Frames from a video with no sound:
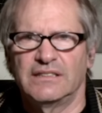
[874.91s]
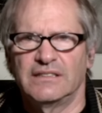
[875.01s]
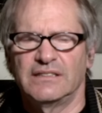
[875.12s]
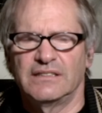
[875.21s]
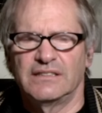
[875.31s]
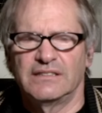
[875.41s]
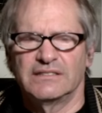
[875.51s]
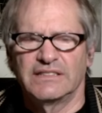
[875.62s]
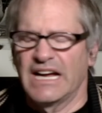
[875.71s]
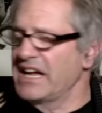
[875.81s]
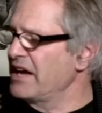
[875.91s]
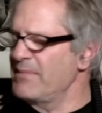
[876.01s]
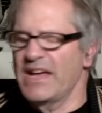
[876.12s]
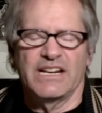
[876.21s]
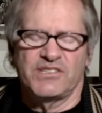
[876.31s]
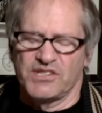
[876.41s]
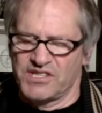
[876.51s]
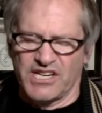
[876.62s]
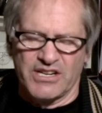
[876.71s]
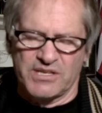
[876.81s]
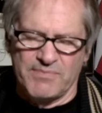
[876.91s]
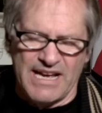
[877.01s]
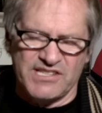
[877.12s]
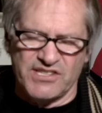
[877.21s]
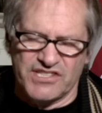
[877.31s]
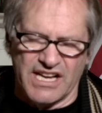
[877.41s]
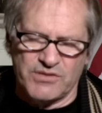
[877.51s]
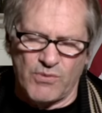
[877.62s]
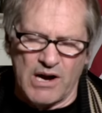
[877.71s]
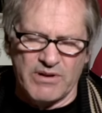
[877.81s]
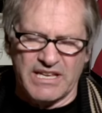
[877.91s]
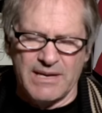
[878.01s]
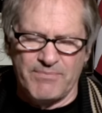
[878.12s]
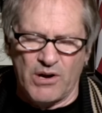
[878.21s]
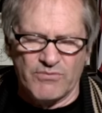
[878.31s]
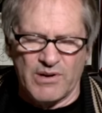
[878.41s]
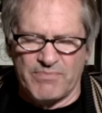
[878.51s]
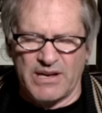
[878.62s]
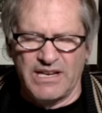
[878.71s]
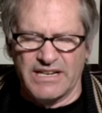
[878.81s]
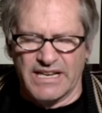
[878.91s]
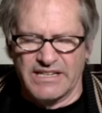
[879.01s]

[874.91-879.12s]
It's a serious message. That's why we keep on repeating it.